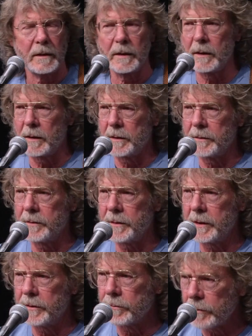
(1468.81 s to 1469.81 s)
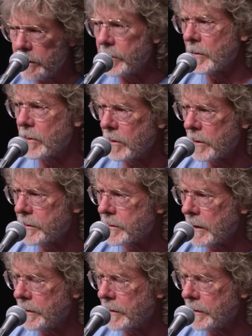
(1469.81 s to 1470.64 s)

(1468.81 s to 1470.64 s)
And the rhythm course,